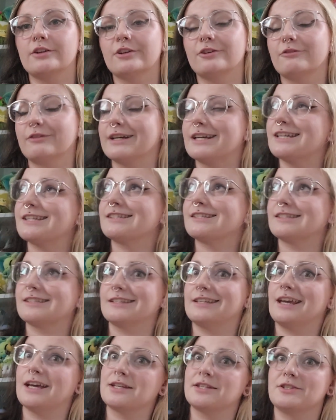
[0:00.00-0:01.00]
your wrist.
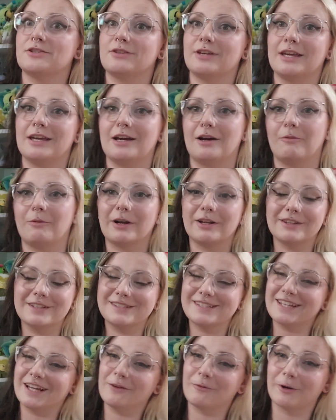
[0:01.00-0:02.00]
Yes, you can't wear
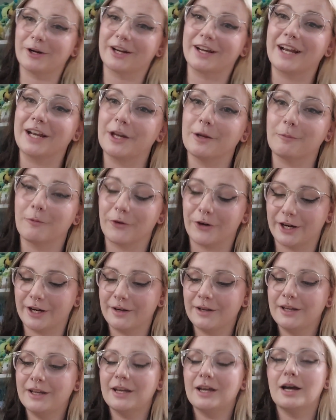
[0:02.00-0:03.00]
this at work
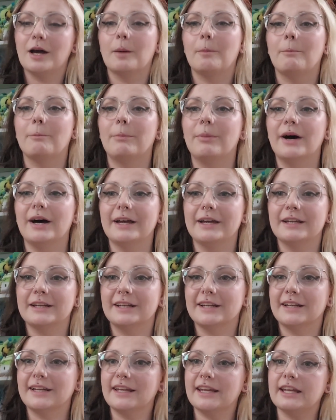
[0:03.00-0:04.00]
anymore, but
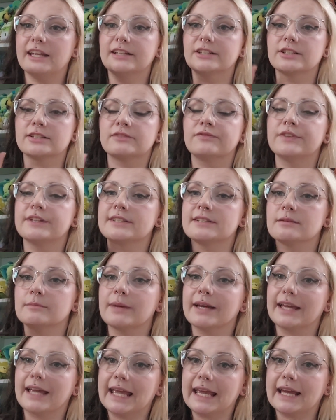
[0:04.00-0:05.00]
it just fits in
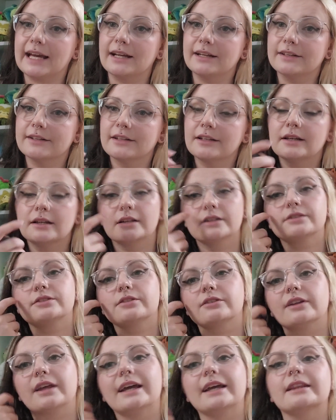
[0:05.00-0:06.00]
my hand.
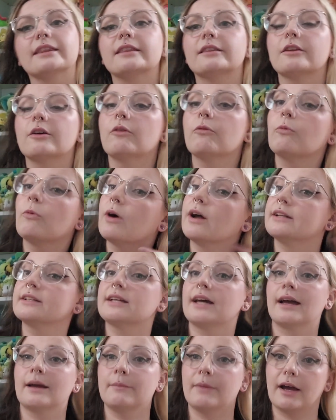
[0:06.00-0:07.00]
So like one
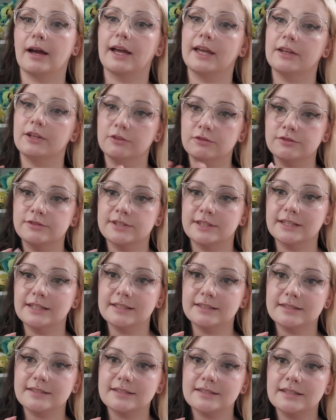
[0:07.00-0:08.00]
time I used
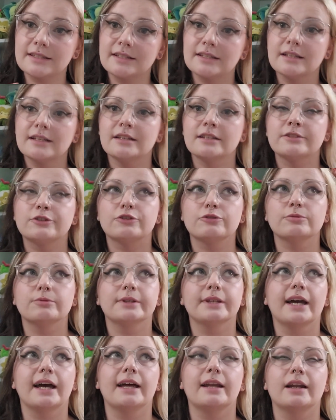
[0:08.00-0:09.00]
this to
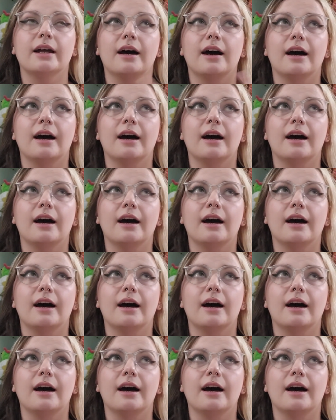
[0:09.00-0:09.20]
get